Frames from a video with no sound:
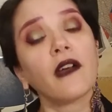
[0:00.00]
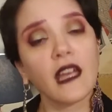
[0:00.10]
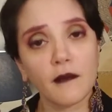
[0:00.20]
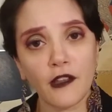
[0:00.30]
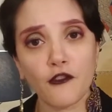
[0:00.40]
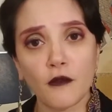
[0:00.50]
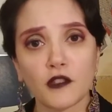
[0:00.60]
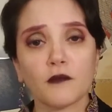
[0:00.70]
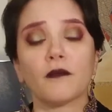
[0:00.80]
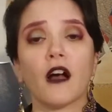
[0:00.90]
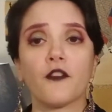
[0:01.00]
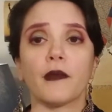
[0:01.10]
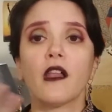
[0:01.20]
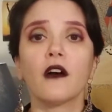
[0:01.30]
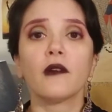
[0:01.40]
in my description box
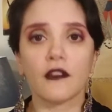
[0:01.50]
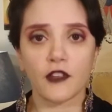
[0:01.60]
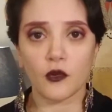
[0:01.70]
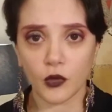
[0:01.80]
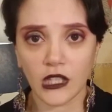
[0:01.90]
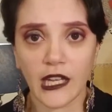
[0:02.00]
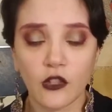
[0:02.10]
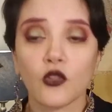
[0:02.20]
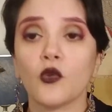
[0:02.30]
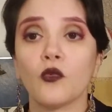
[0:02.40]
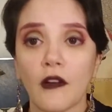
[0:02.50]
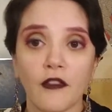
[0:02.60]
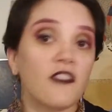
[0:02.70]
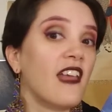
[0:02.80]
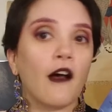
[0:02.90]
below if you would like to
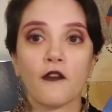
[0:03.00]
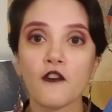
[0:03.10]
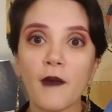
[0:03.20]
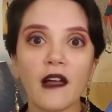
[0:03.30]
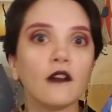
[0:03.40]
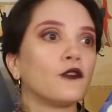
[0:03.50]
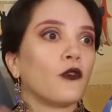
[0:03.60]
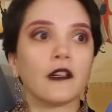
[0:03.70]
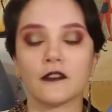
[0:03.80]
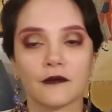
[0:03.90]
reference how they're spelled or